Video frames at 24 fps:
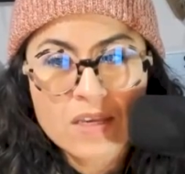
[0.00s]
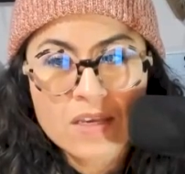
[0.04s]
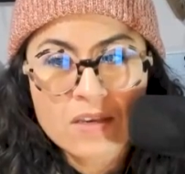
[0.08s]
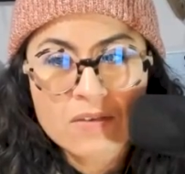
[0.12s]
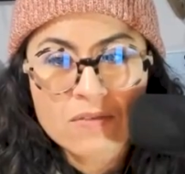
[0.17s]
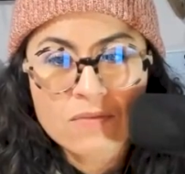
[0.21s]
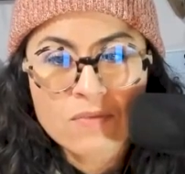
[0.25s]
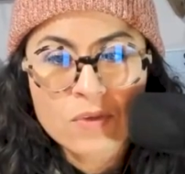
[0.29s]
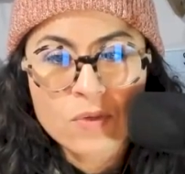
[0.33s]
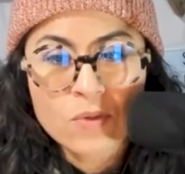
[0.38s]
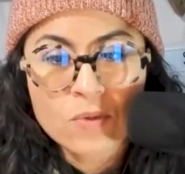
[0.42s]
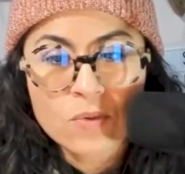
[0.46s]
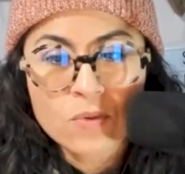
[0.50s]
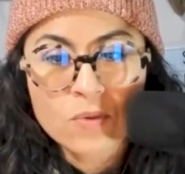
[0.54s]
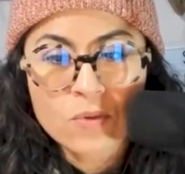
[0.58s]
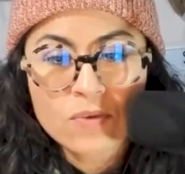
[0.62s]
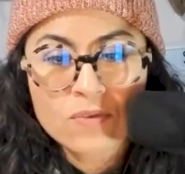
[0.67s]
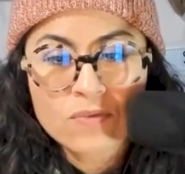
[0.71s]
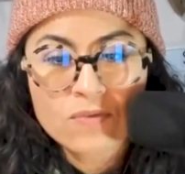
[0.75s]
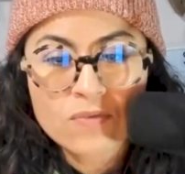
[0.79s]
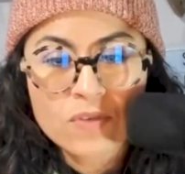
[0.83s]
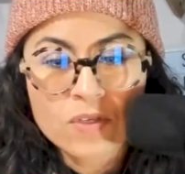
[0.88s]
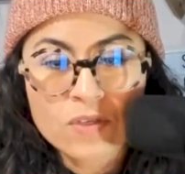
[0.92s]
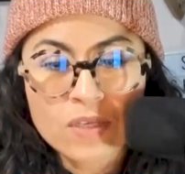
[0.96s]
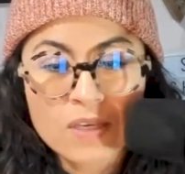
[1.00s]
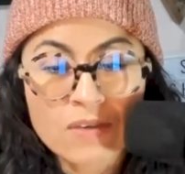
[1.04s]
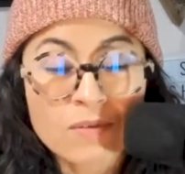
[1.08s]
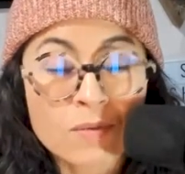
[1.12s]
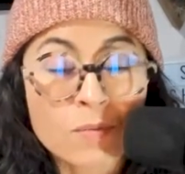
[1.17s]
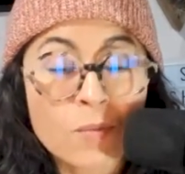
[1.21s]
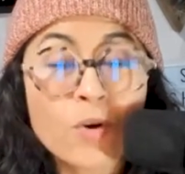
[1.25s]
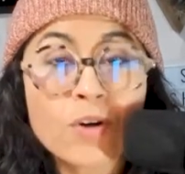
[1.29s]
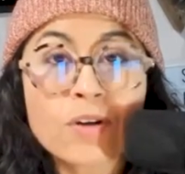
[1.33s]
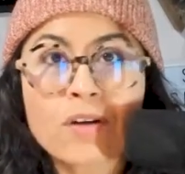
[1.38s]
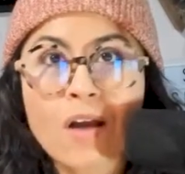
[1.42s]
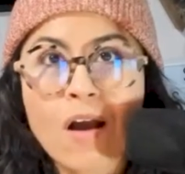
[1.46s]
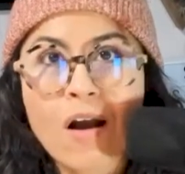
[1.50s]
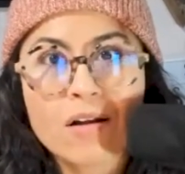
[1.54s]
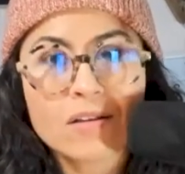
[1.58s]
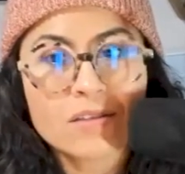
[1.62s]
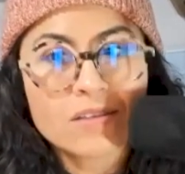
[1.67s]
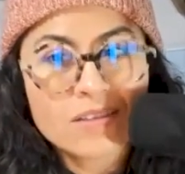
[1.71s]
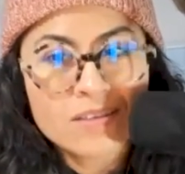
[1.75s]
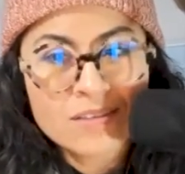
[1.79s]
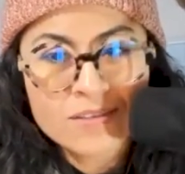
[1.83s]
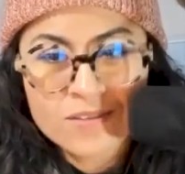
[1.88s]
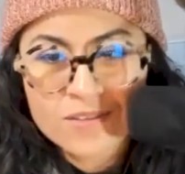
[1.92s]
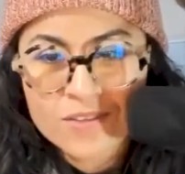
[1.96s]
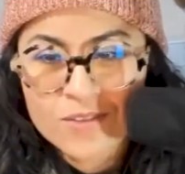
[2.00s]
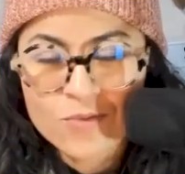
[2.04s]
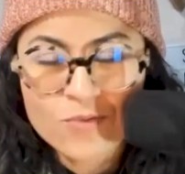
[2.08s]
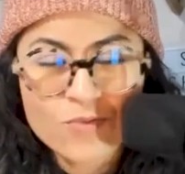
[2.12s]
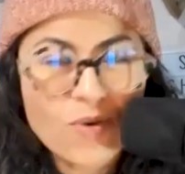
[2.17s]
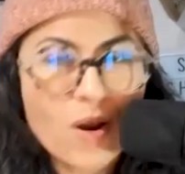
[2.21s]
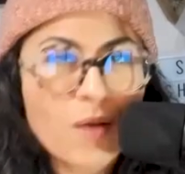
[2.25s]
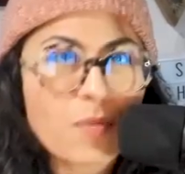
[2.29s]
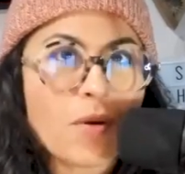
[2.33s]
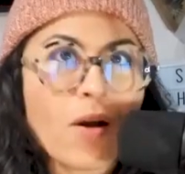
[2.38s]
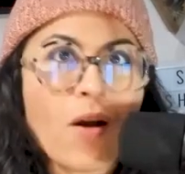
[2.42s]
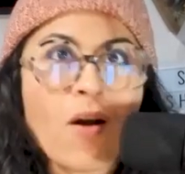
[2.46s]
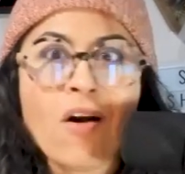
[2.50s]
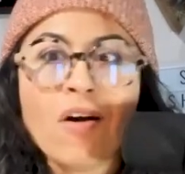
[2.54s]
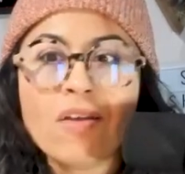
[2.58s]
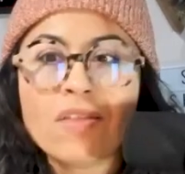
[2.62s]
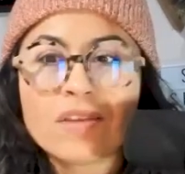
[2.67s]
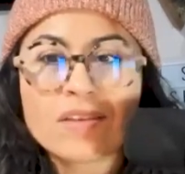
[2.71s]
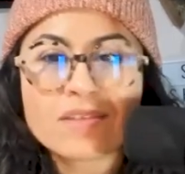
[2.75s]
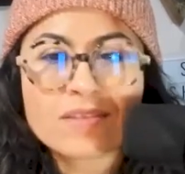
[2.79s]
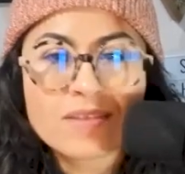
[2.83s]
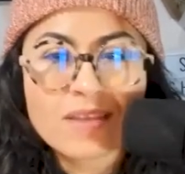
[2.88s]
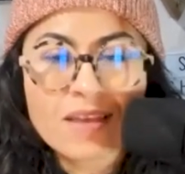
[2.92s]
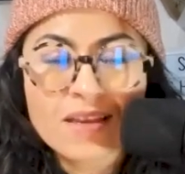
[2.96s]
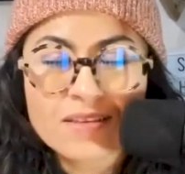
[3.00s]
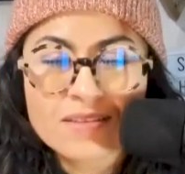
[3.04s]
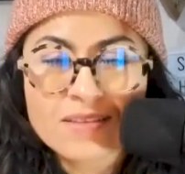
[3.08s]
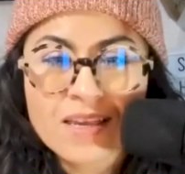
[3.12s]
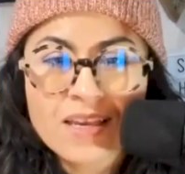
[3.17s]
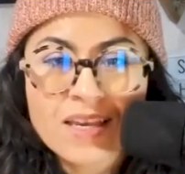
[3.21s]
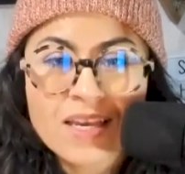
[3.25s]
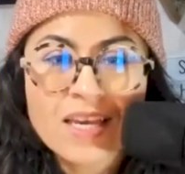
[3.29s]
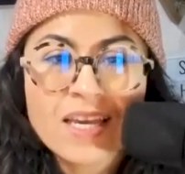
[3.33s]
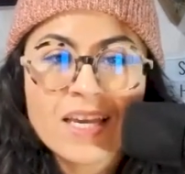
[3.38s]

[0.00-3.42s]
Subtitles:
if you feel even more called to drop all these things.